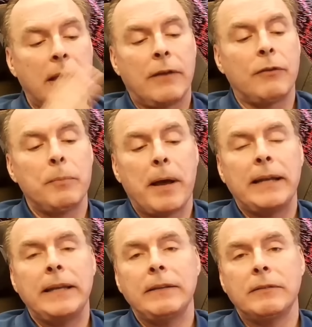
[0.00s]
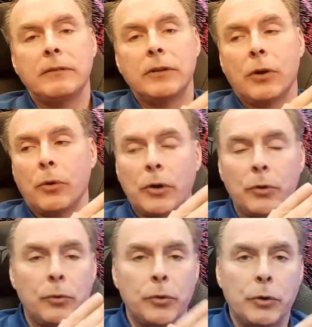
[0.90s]
Everybody,
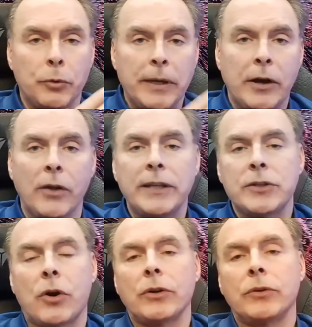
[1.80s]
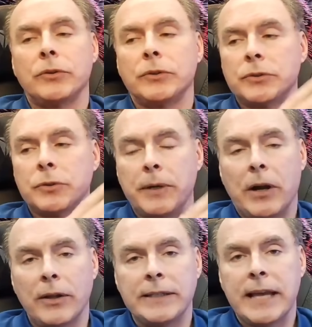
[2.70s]
you read all these articles, you read
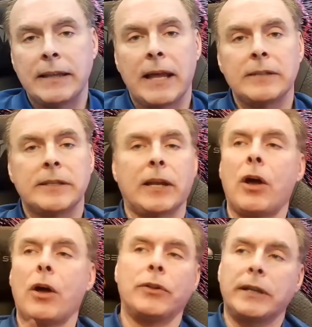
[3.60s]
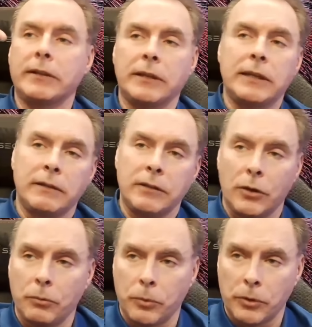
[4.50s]
all these headlines like,
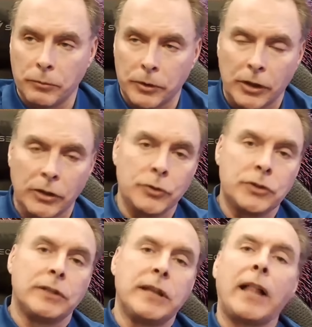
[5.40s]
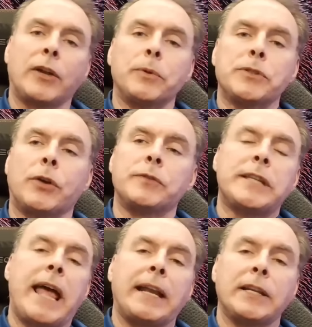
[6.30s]
we're going to lose the dollar reserve
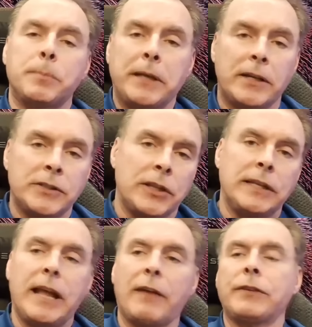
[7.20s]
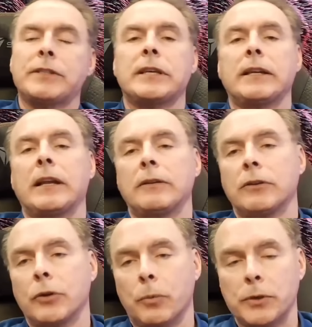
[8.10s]
status because of the deficit.
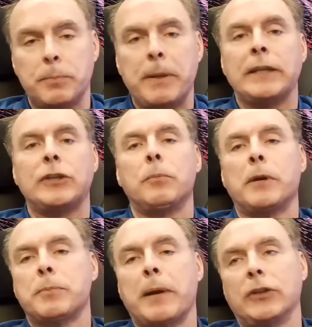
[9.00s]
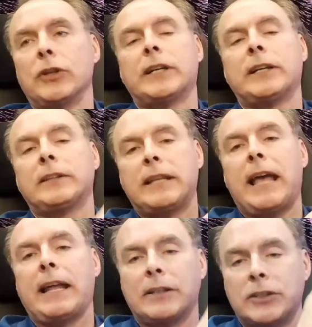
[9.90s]
And, we're spending too much money. Look at the debt.